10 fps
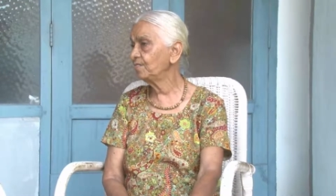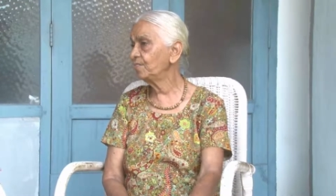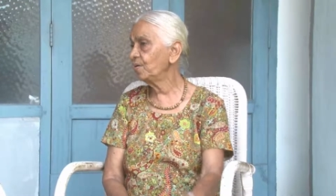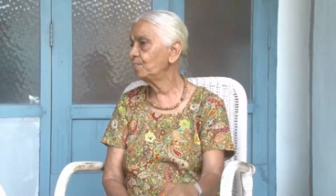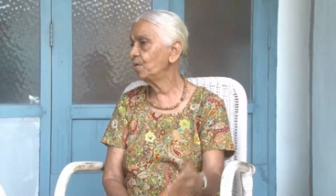
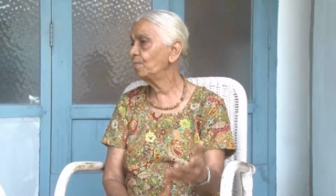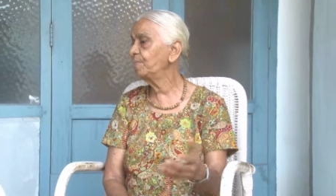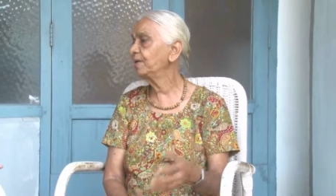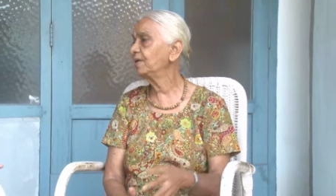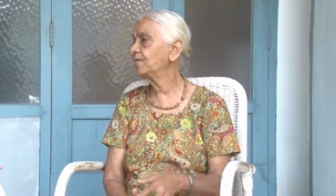
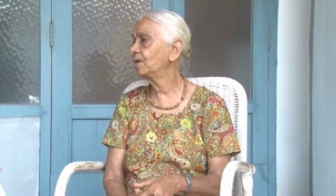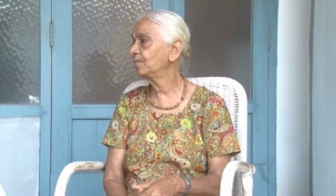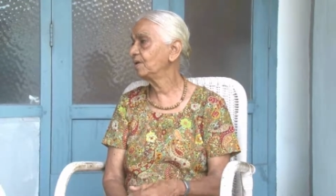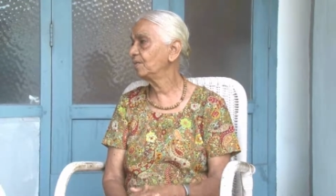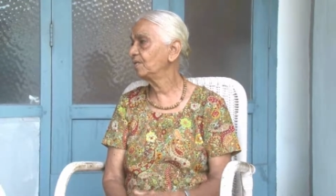Bombay.
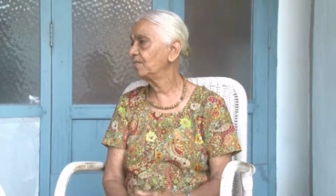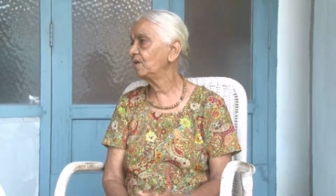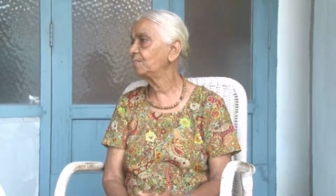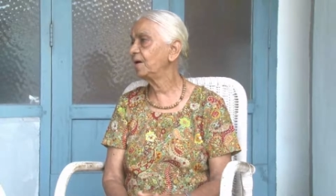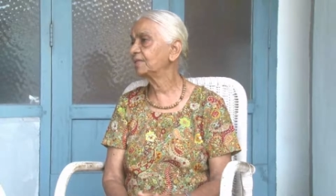They were
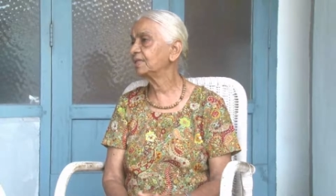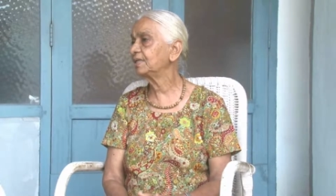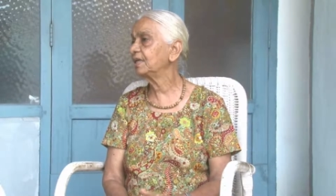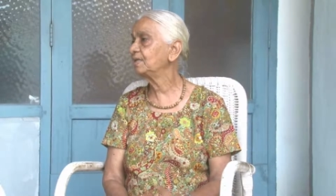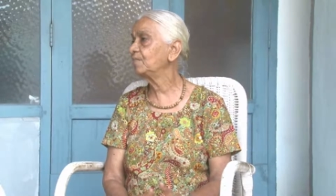Parsi.
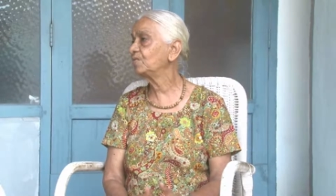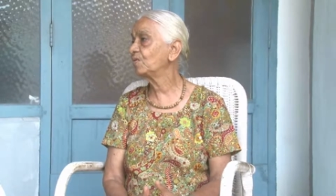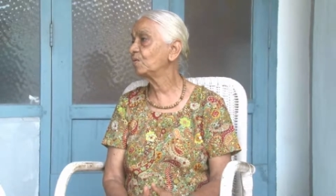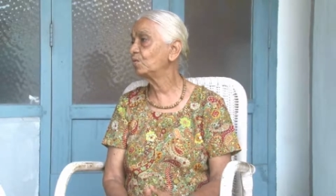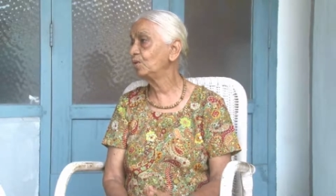Their names
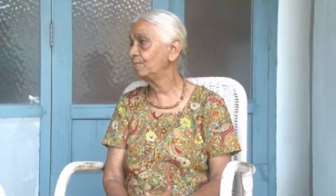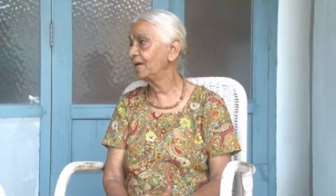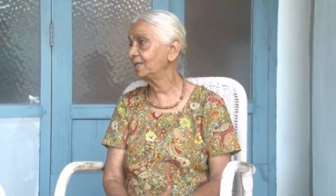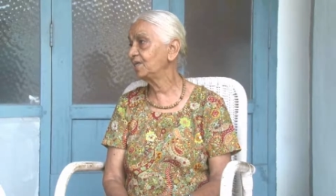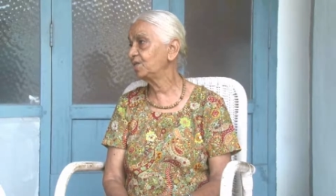were
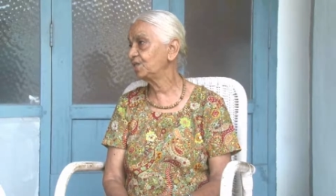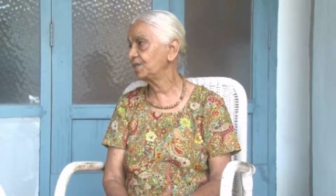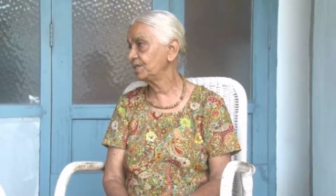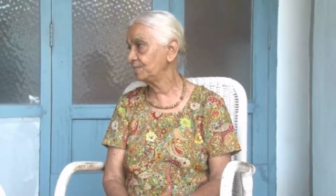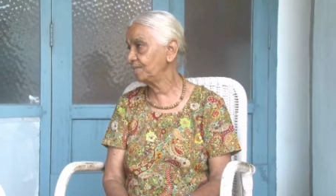Gulben and
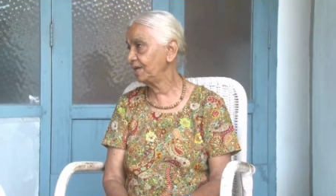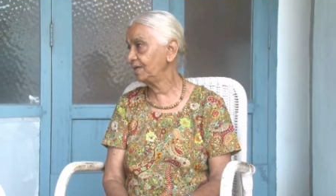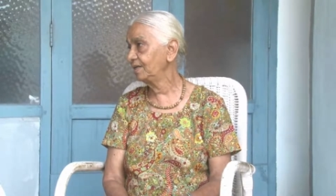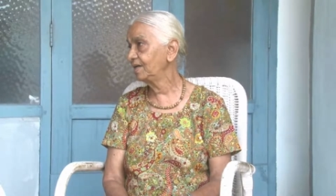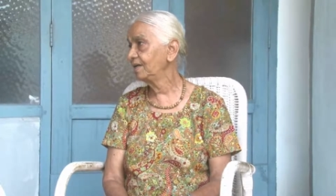Shirinben.
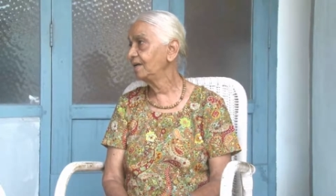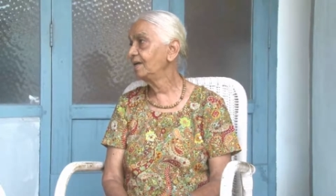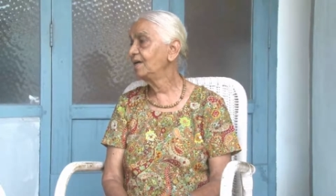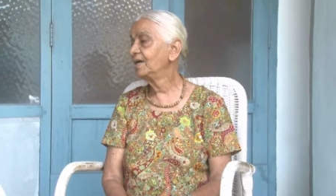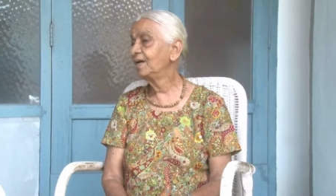
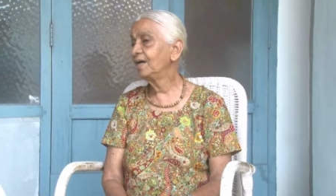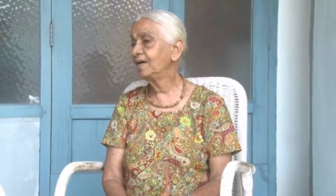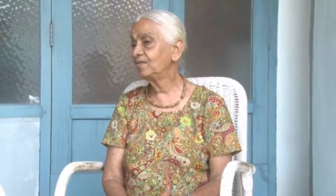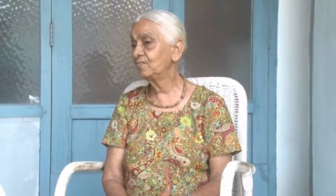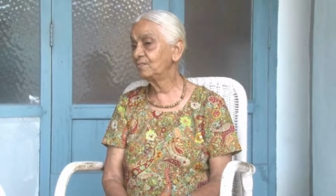
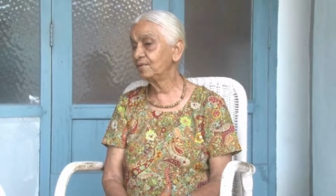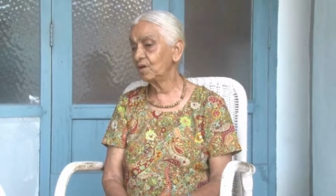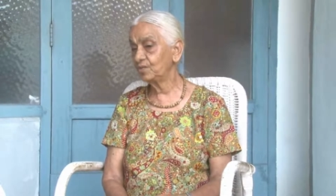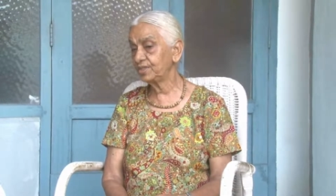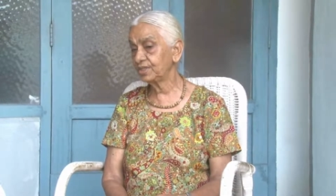And
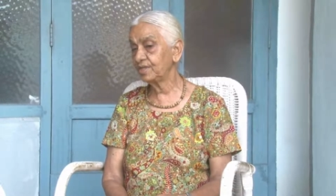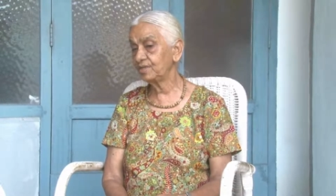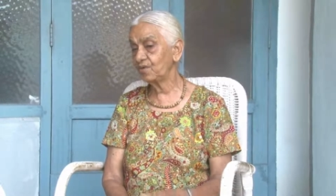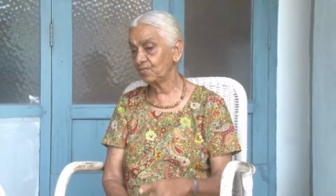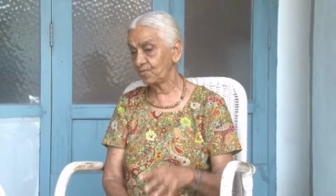downstairs
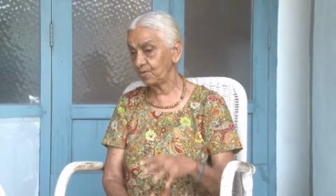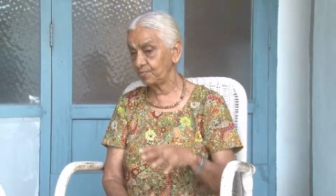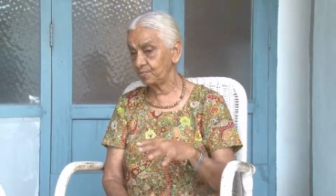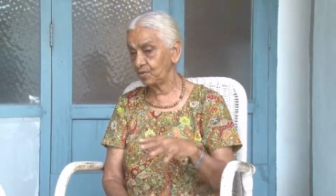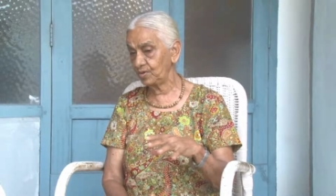was
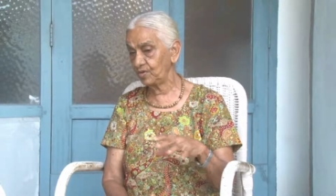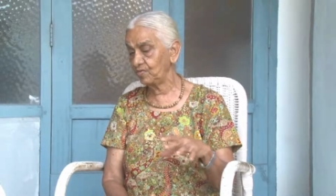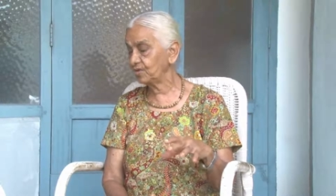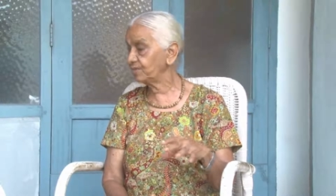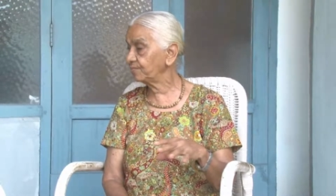what boarding
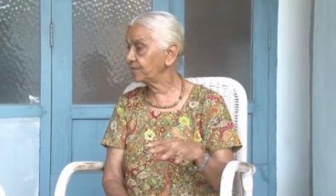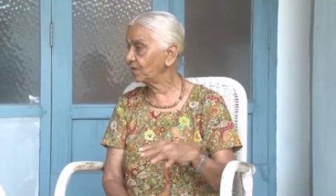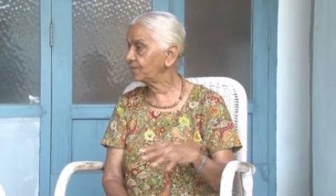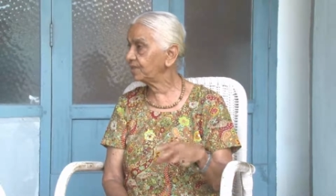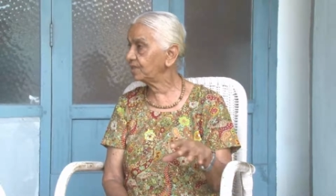was.
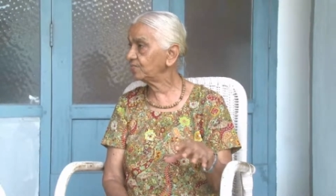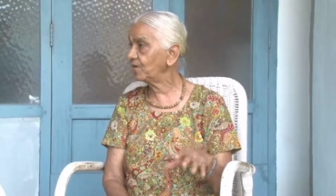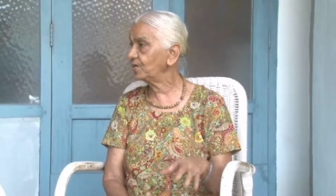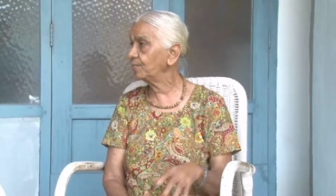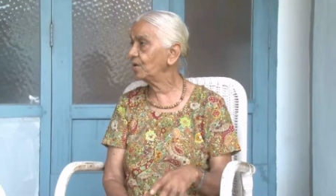Downstairs for
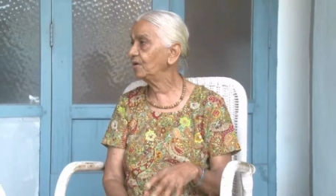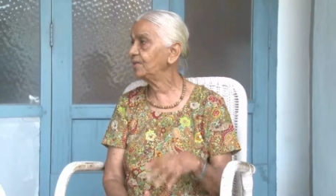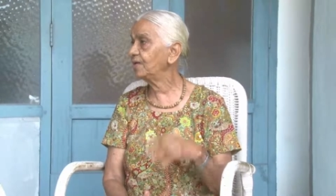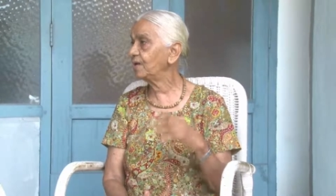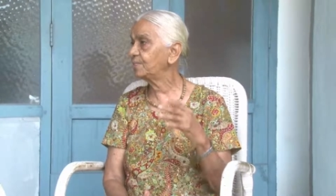the boys
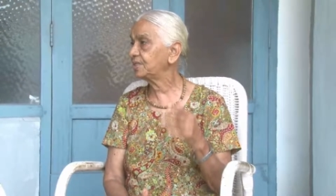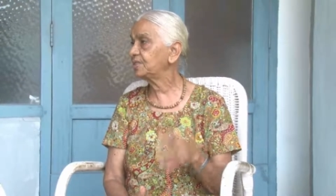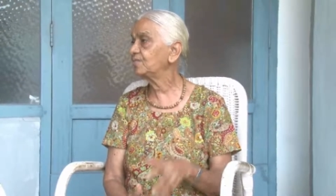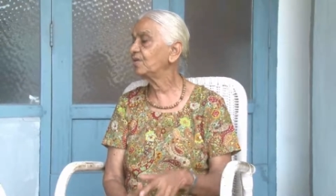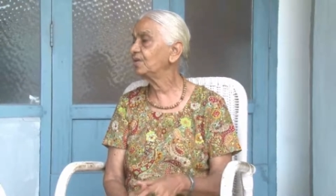and
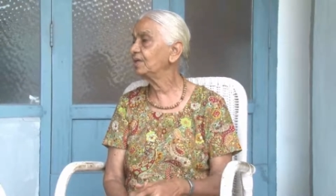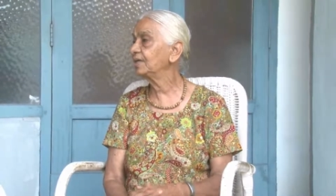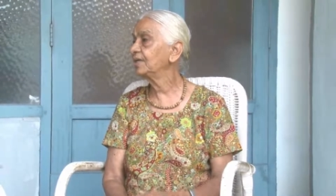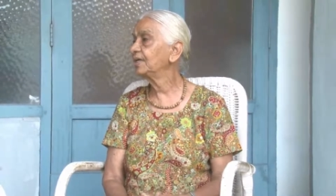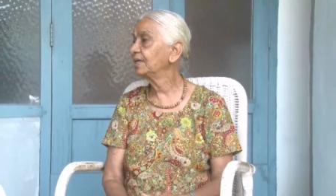upstairs for the
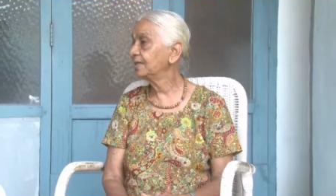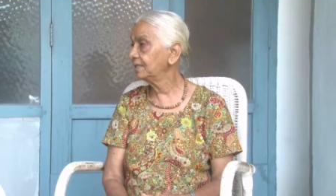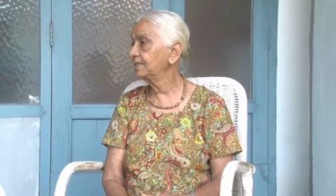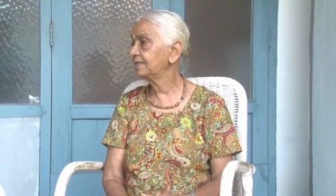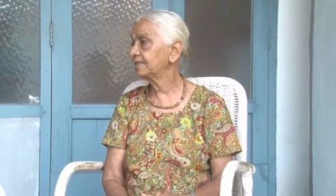
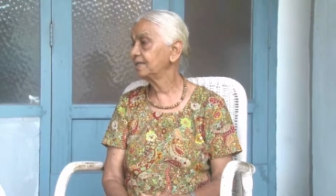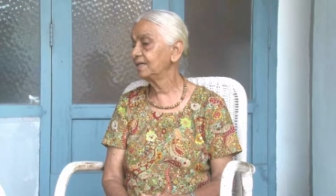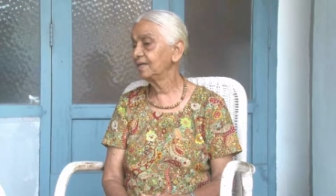girls.